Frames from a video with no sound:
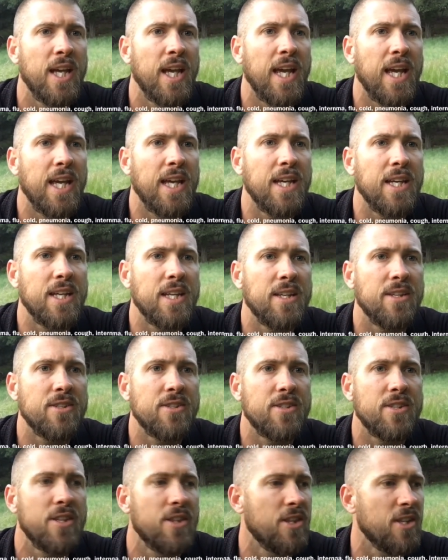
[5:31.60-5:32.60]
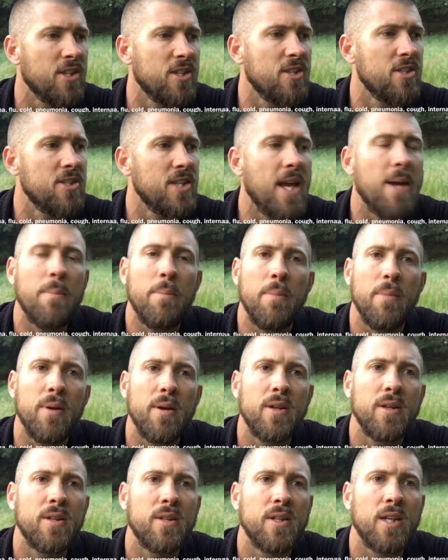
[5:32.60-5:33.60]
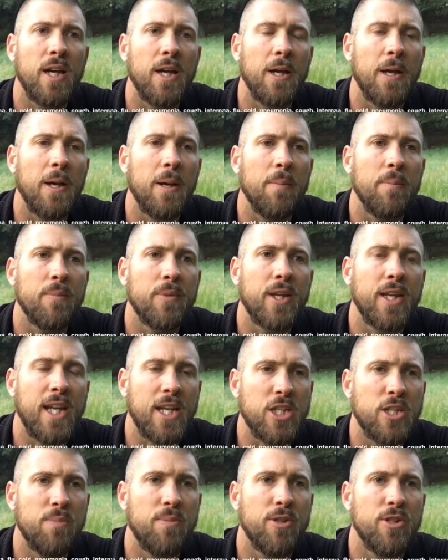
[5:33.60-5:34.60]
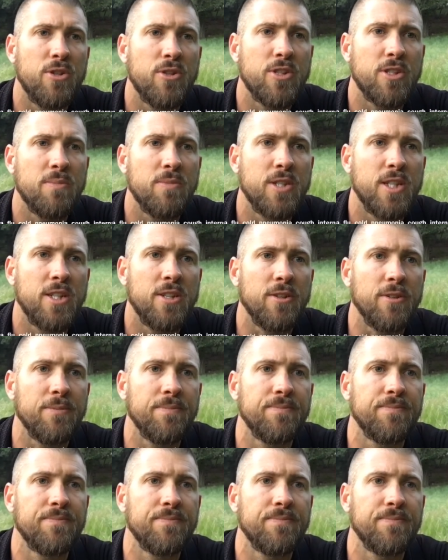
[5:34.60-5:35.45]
is the stem can actually produce some tinder.